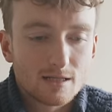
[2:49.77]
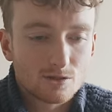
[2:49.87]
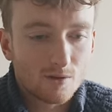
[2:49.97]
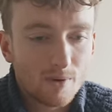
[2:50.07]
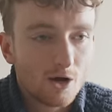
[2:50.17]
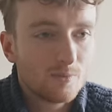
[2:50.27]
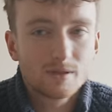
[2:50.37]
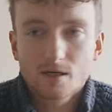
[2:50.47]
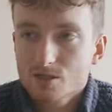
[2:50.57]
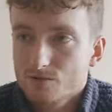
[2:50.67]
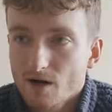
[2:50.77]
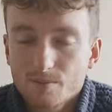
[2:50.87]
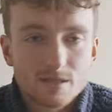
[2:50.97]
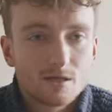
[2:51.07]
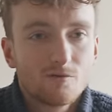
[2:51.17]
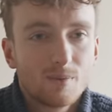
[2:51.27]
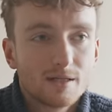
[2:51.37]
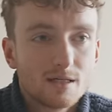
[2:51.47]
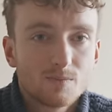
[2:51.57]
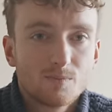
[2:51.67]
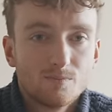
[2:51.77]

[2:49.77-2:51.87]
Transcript: And so I'm hoping that I surround myself by these